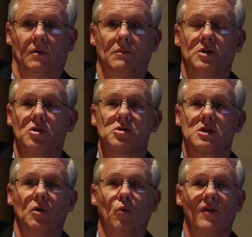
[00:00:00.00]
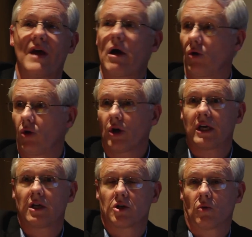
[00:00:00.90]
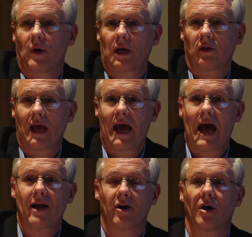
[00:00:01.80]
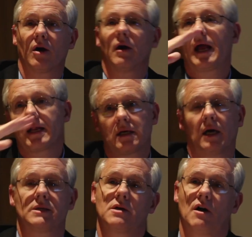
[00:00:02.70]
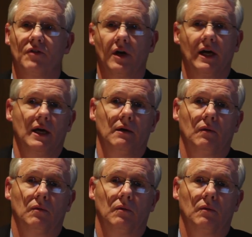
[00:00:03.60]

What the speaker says: Medusa without looking directly at her and cuts off her head.